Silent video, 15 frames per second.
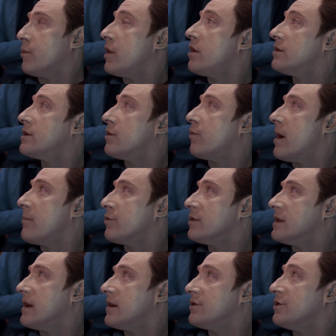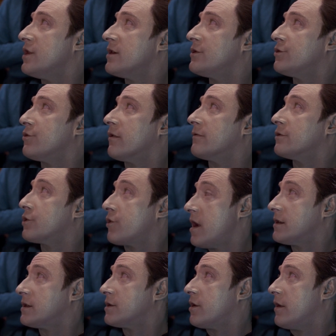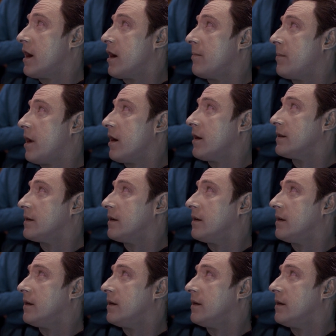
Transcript: but it would also represent a gesture of trust on our part.